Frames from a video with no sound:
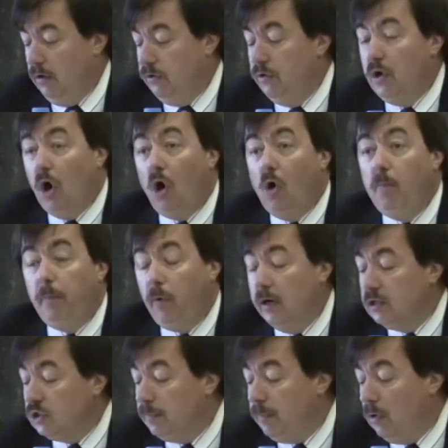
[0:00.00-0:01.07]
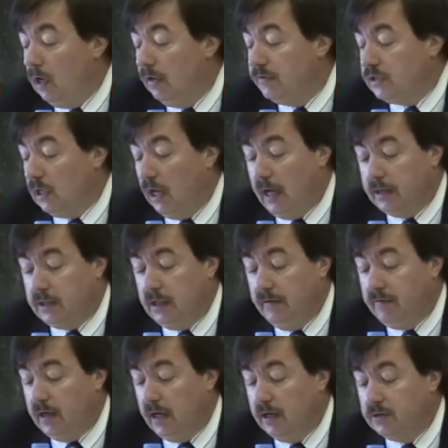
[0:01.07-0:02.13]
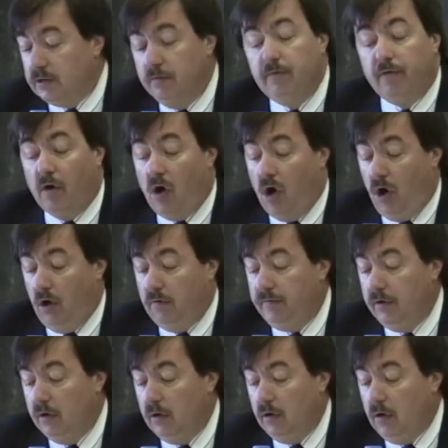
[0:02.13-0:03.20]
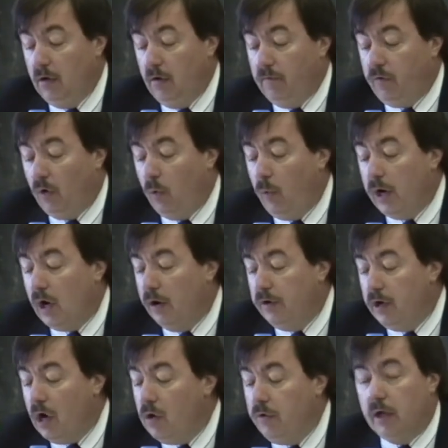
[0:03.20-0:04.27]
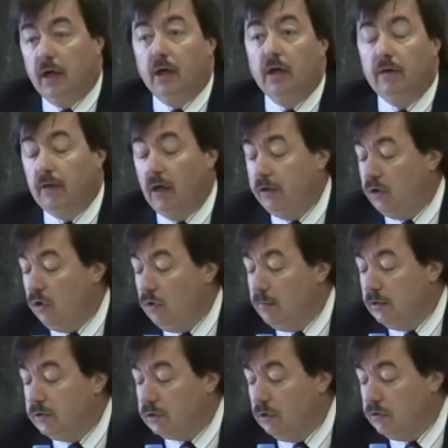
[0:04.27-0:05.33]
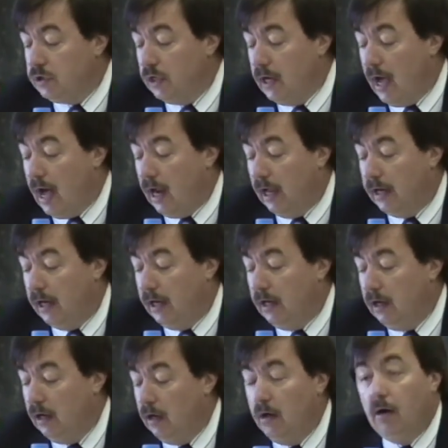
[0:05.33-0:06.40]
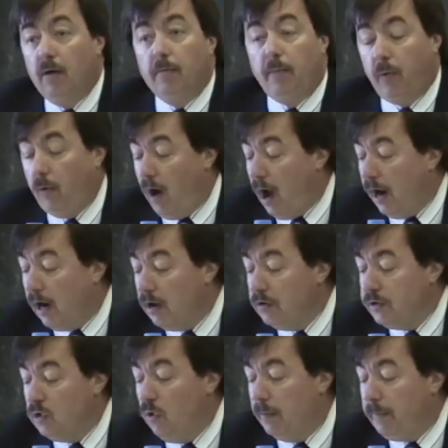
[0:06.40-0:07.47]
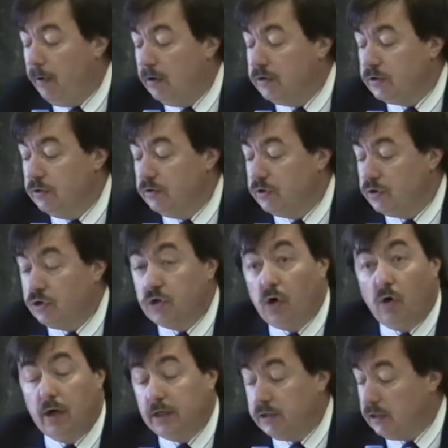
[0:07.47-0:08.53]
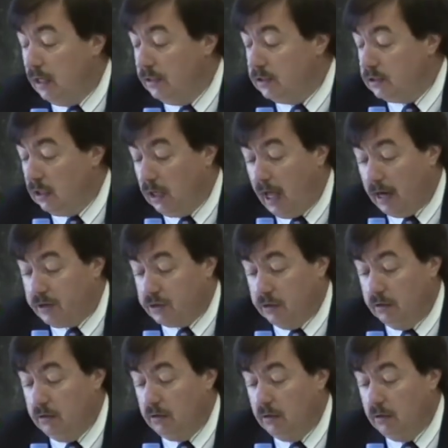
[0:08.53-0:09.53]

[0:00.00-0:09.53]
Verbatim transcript: No principle of selectivity is involved, for we are noting that human sociality, prior to a person's choice and selection,